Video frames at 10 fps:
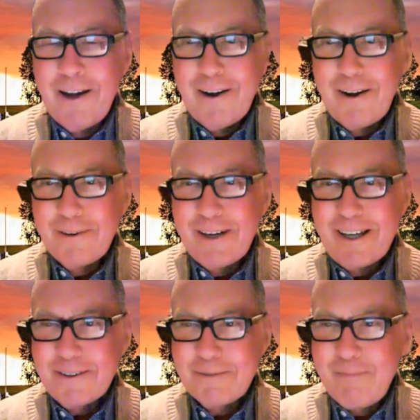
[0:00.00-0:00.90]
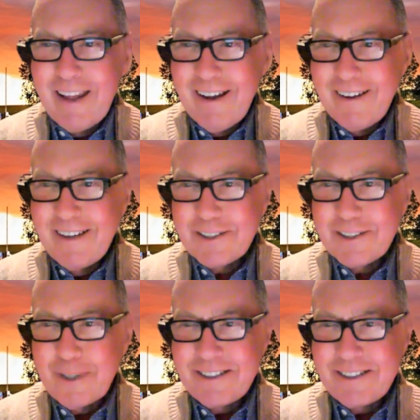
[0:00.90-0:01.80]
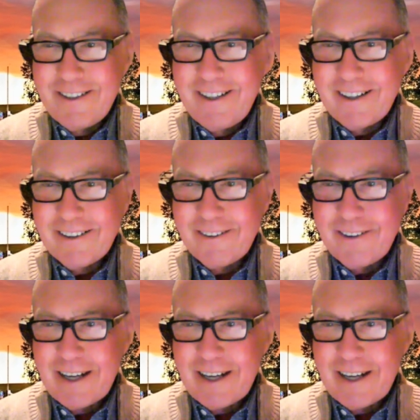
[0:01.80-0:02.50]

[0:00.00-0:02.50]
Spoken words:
All right. Next question here.